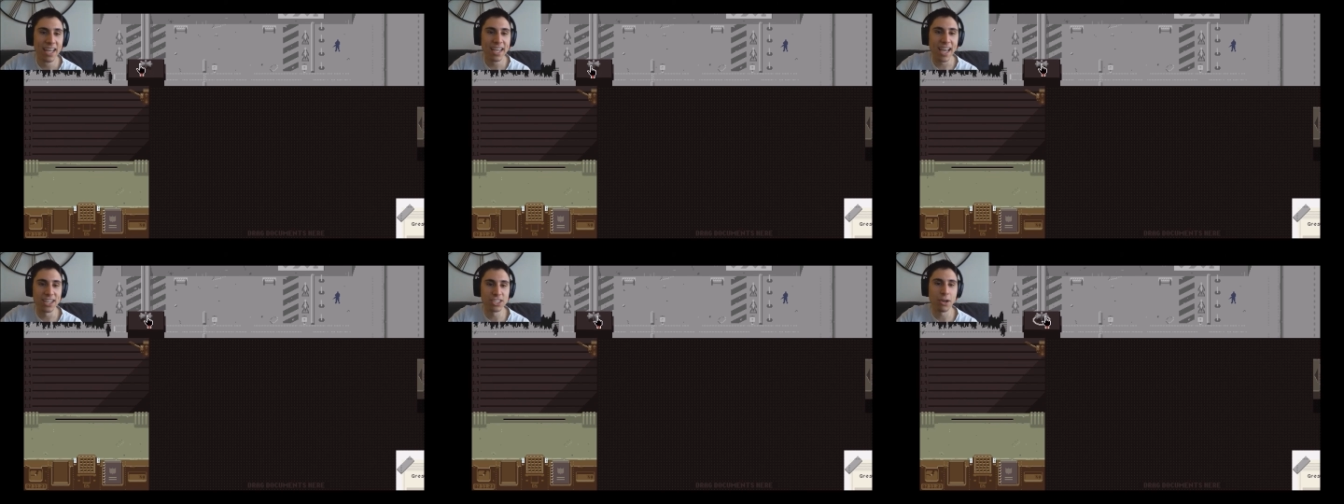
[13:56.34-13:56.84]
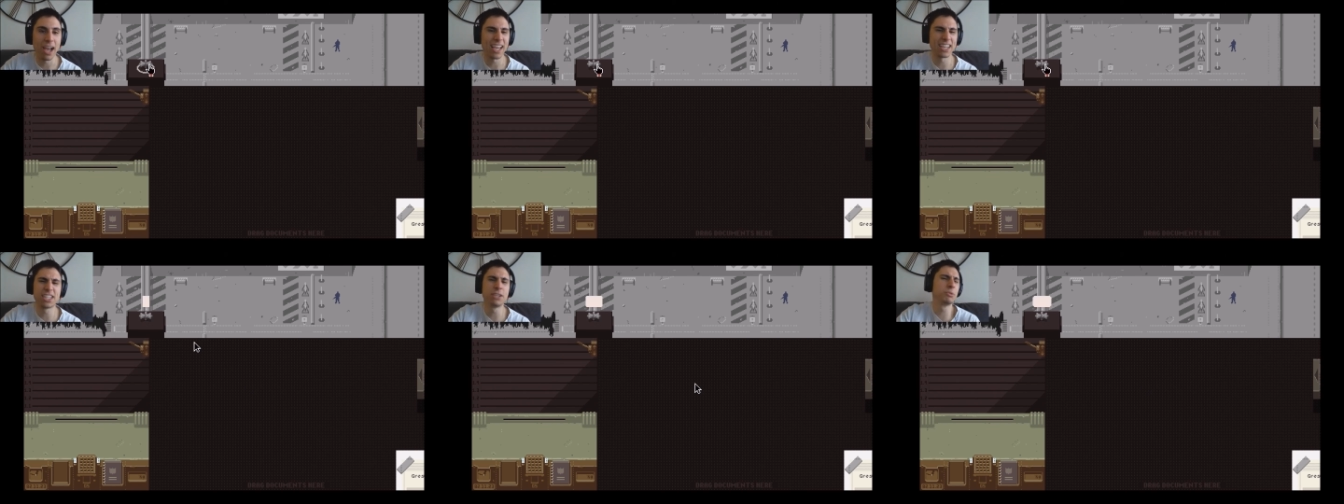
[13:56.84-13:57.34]
Yeah, so I
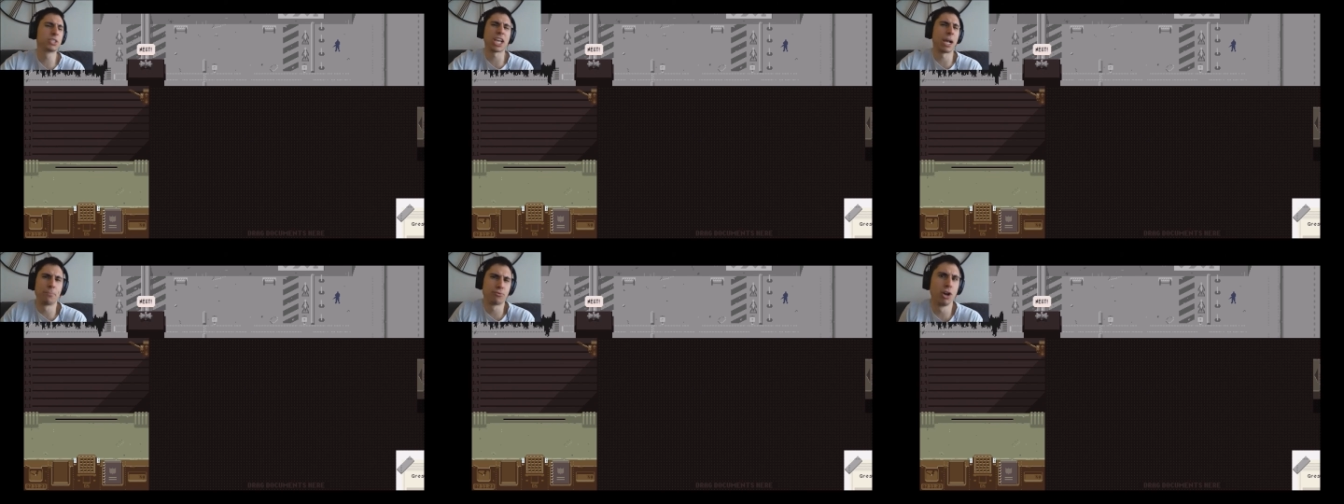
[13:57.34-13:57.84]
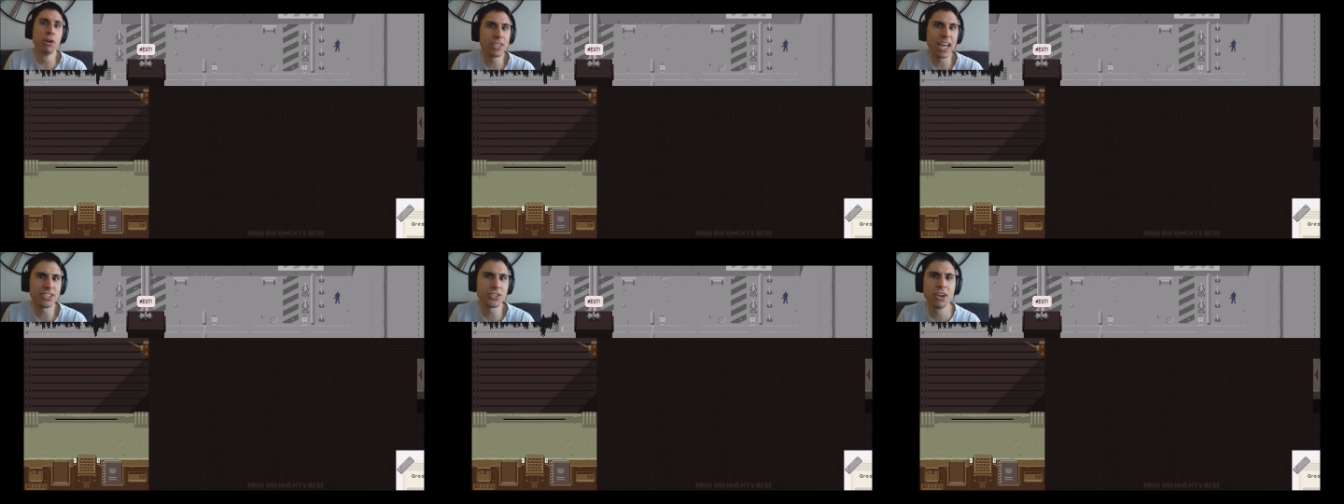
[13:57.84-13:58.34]
guess he was like a
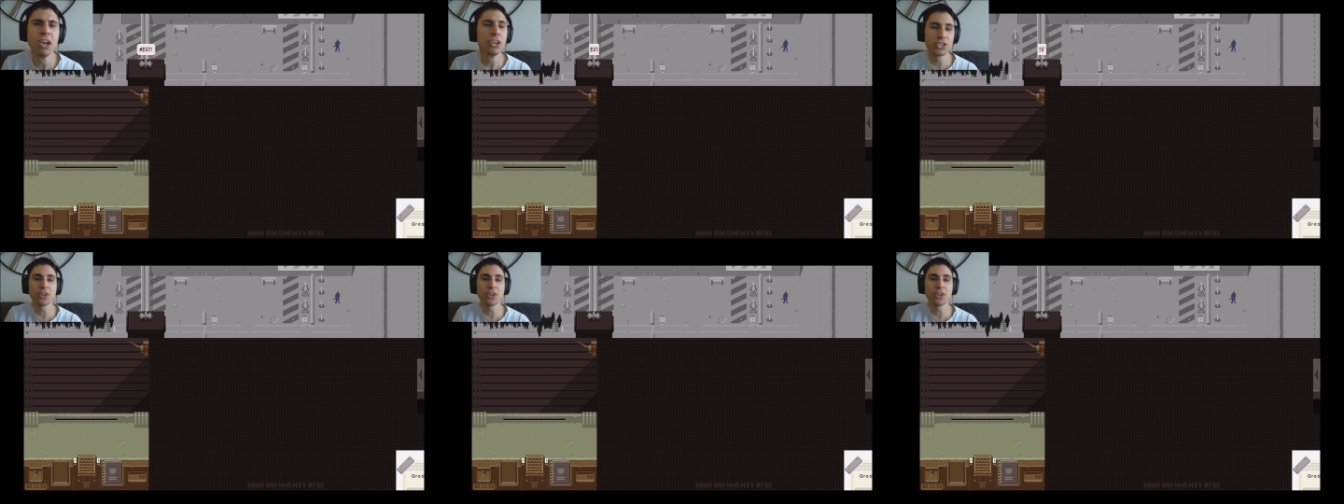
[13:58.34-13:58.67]
protester. So